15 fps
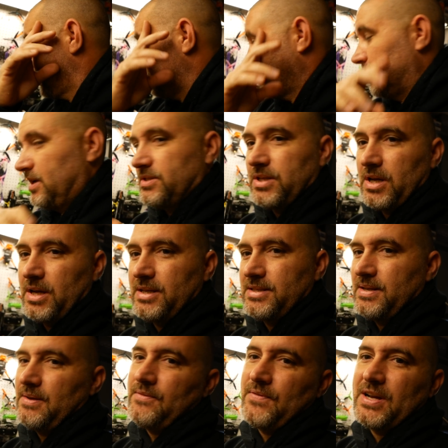But
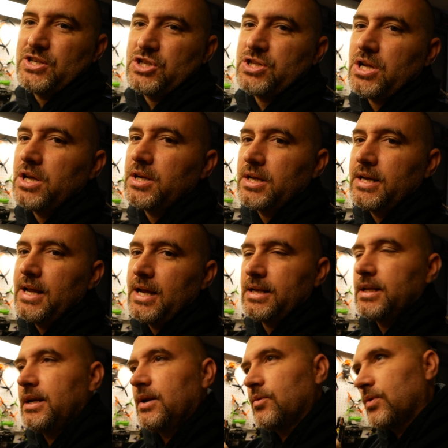if I just
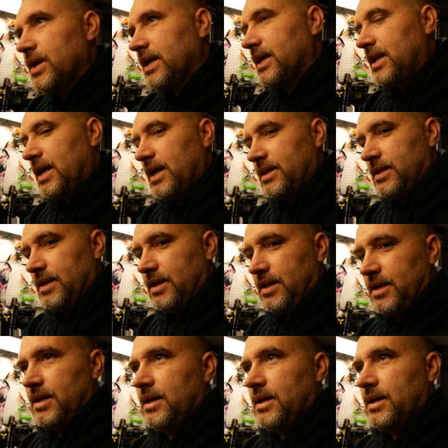unconnected and reconnected,